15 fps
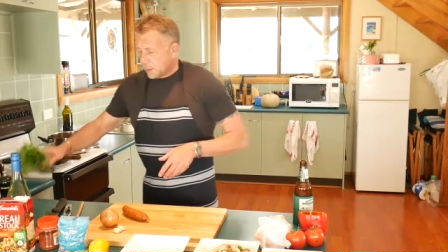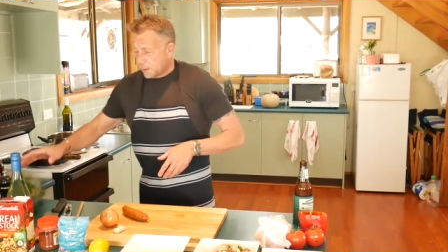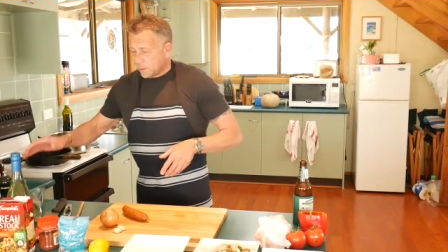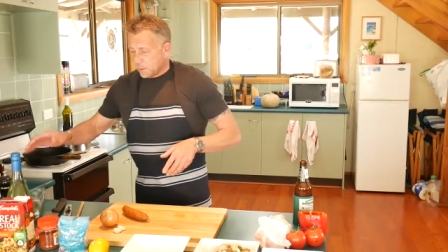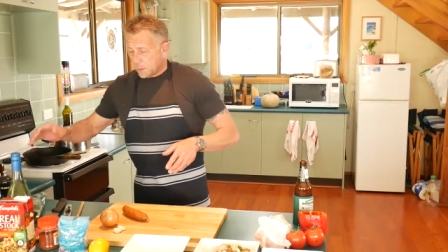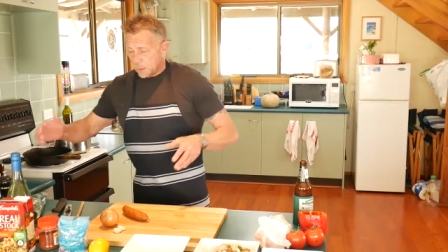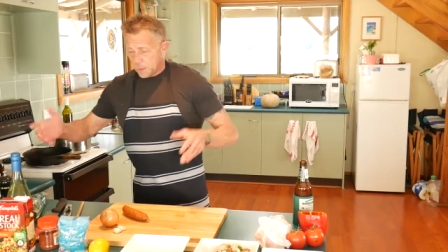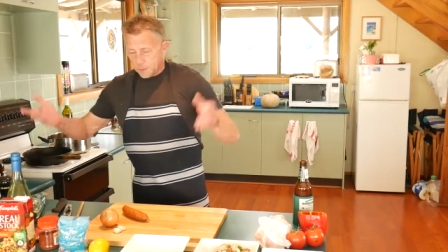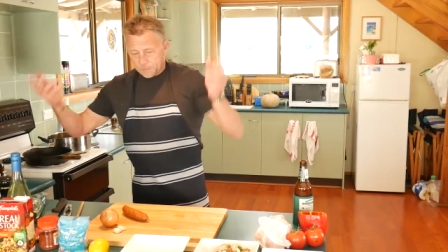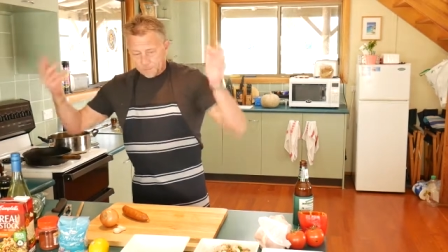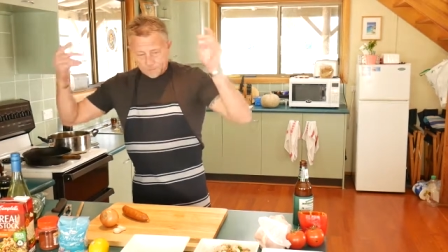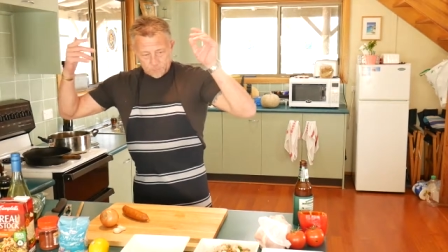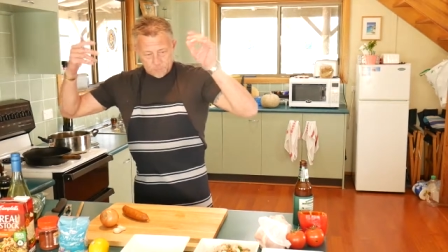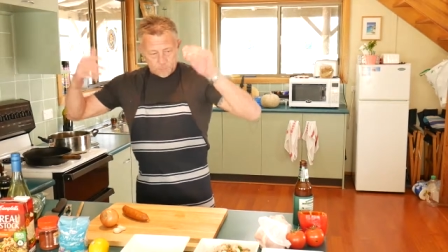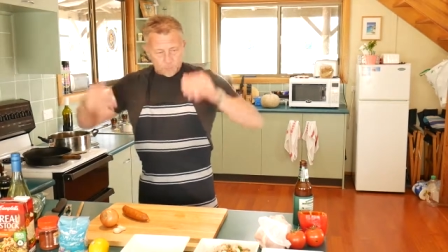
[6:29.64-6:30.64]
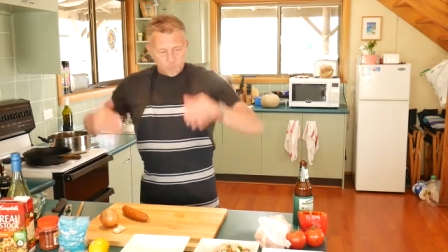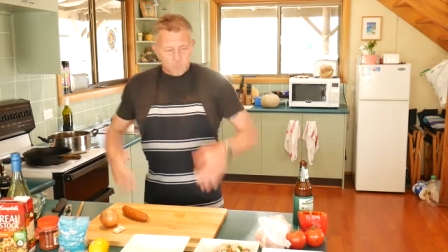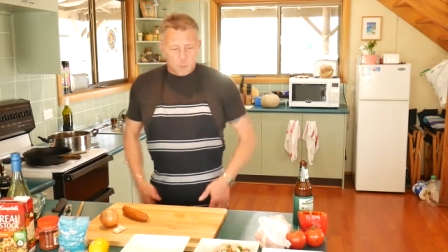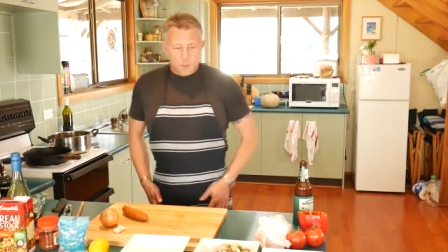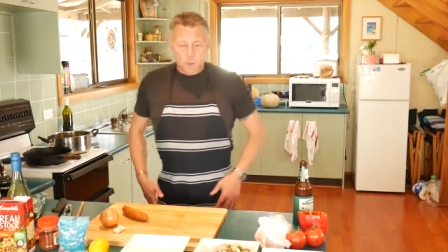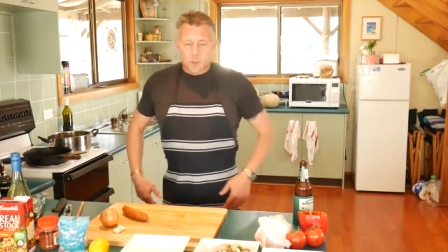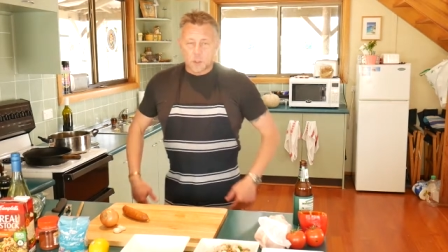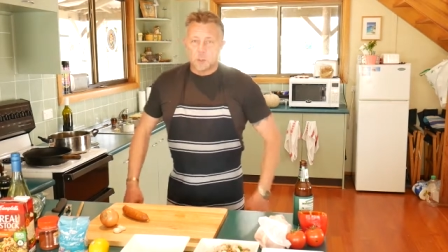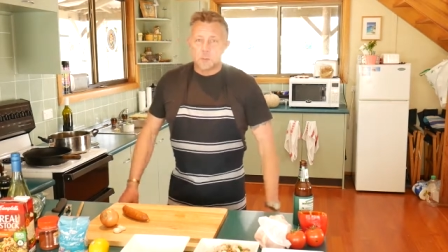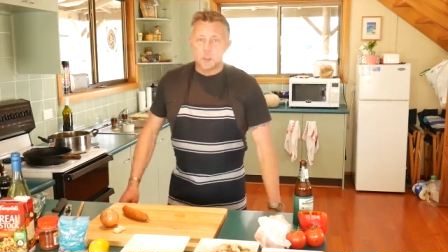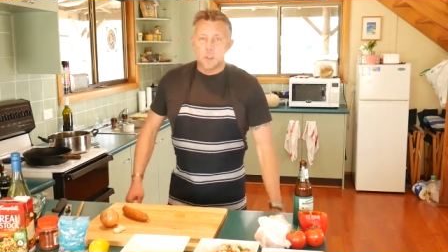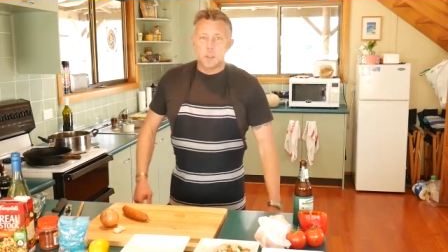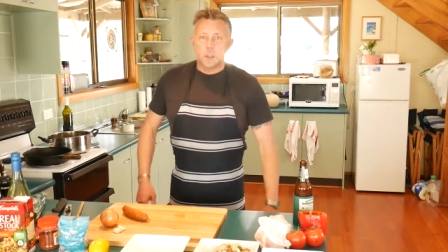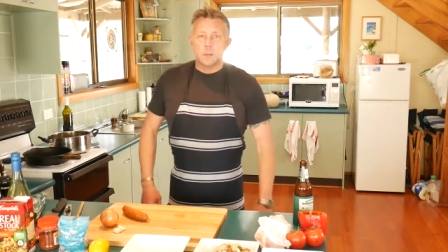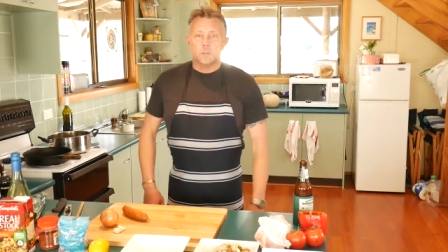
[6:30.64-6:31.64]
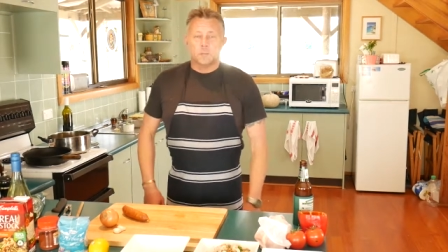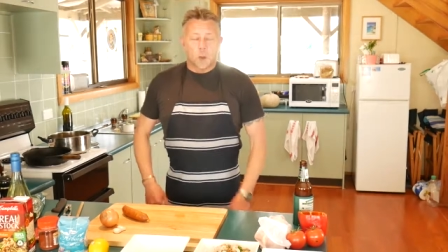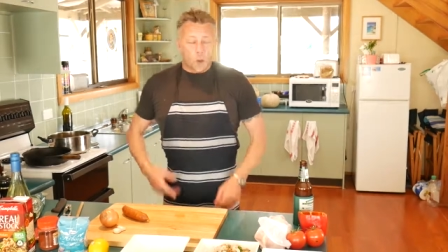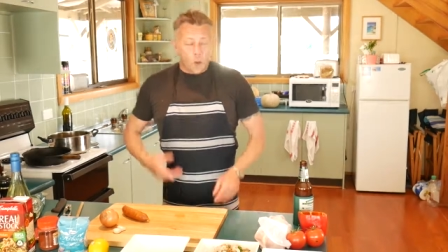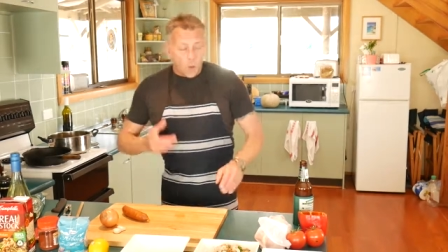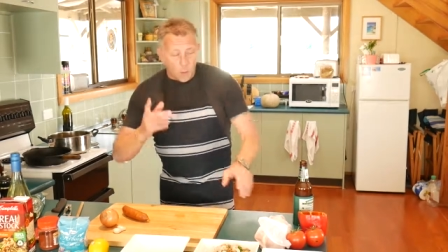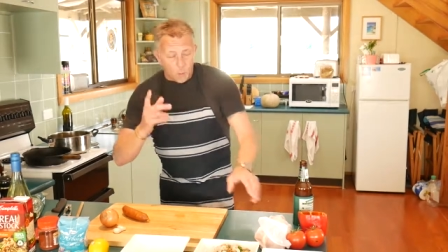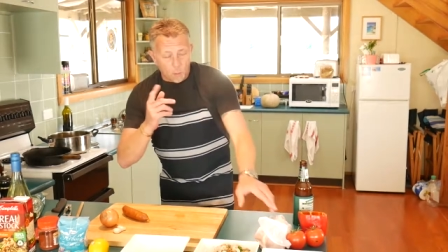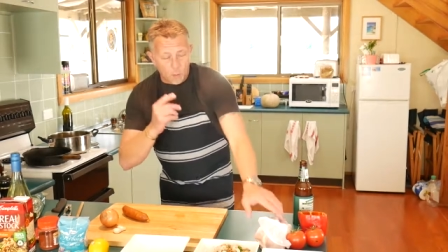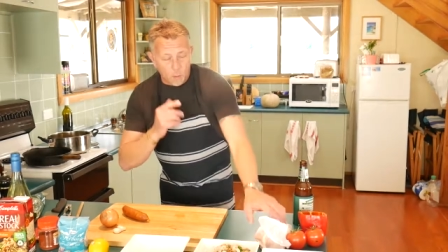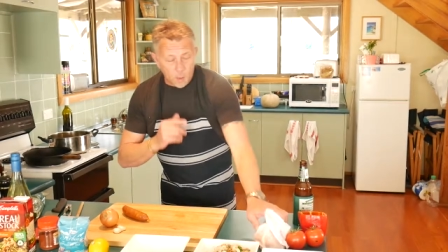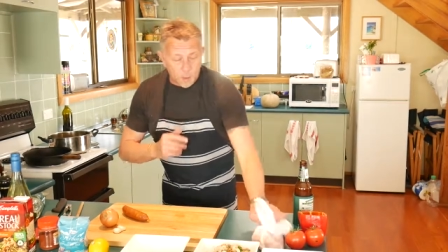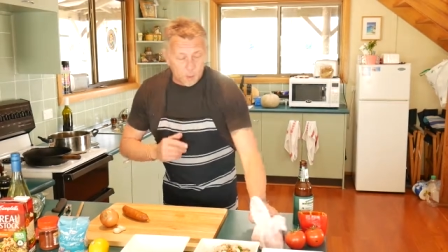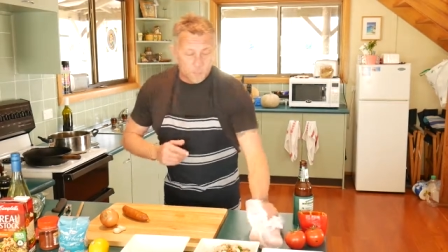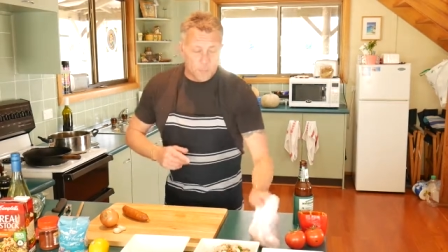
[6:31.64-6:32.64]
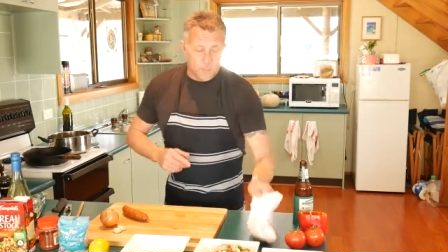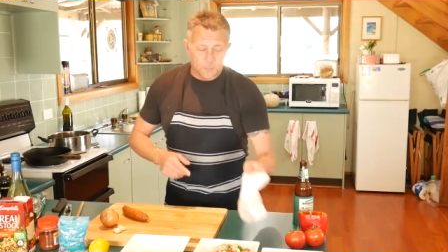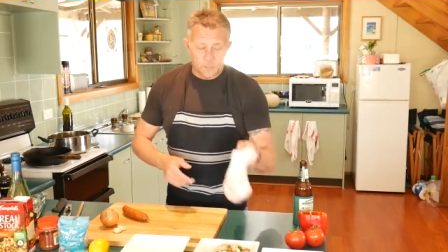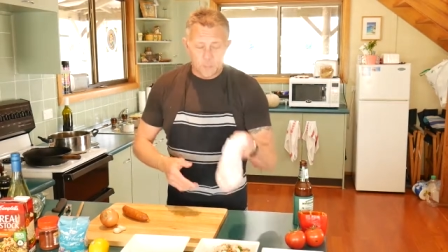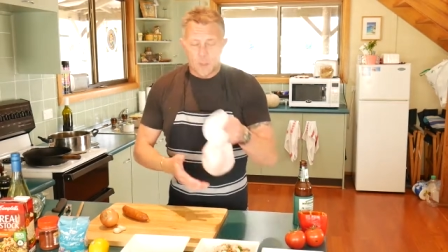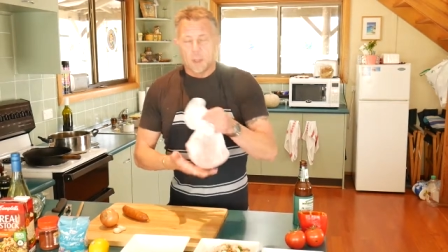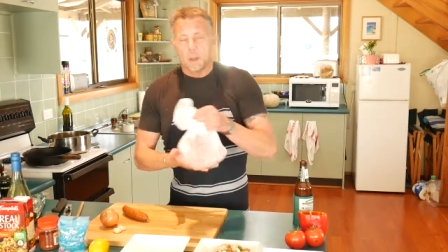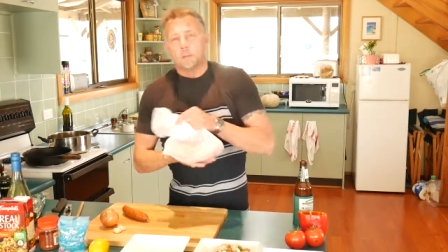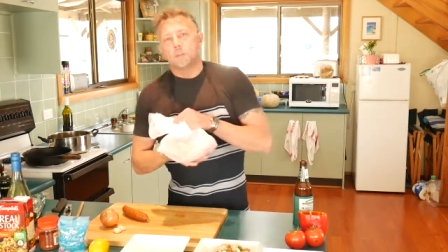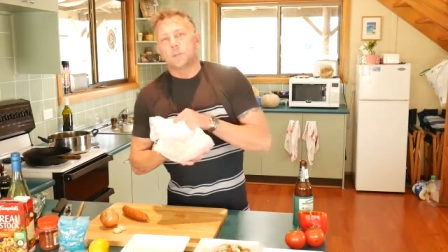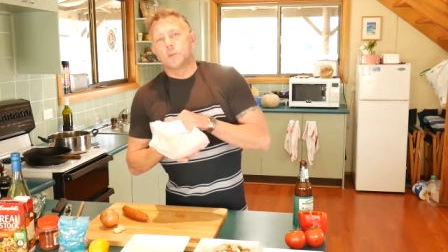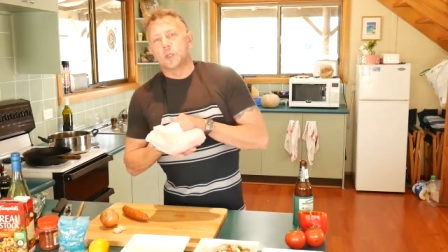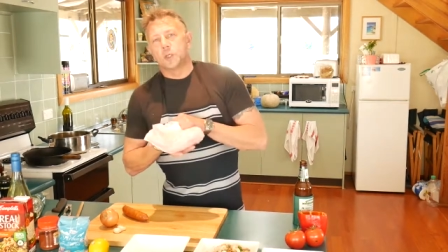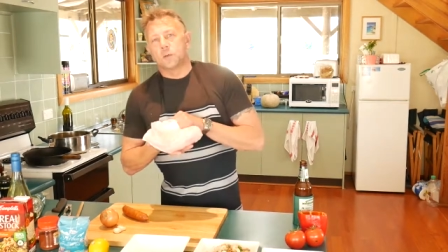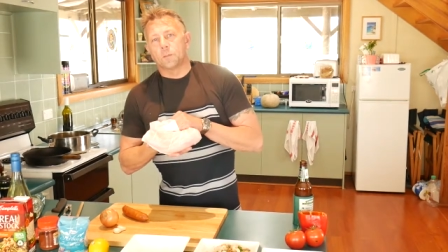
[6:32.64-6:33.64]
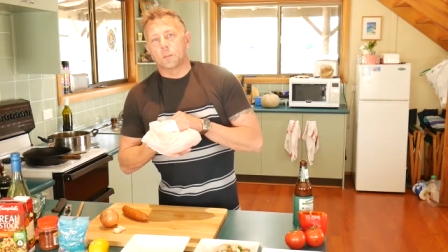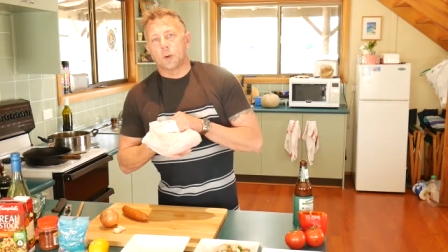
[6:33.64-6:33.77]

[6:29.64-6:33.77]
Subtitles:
Alright, seems easy. Oh, and chicken